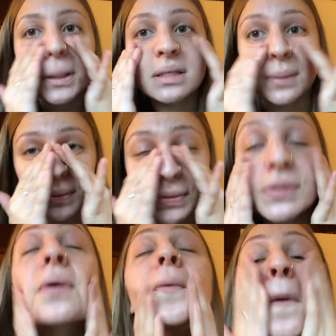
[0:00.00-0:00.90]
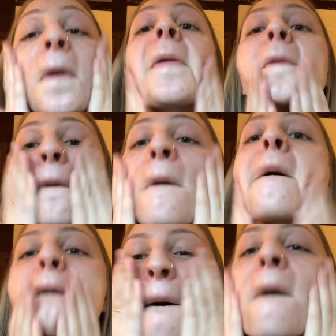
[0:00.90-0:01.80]
It smells so good.
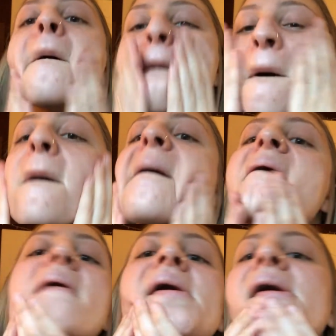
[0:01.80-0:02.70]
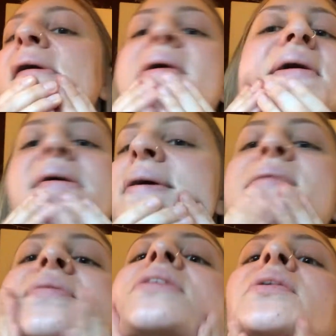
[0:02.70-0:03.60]
Oh,
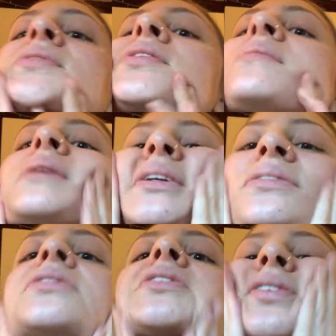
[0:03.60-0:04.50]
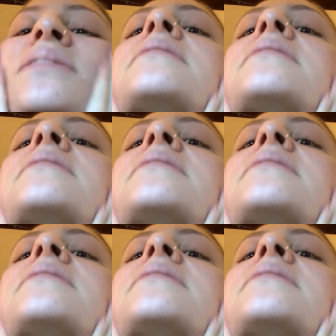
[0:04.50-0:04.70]
I want to go to the beach.